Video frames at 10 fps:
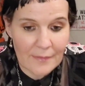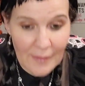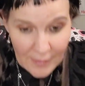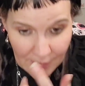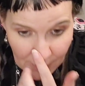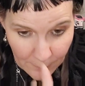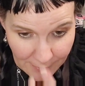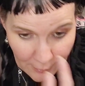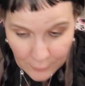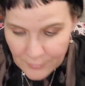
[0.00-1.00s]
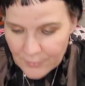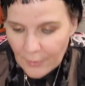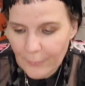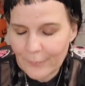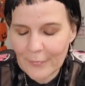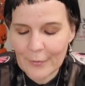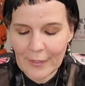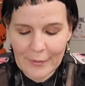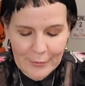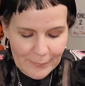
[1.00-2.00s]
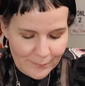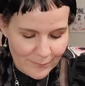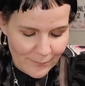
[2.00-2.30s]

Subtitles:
Did I get any on my nose? No. Okay, good.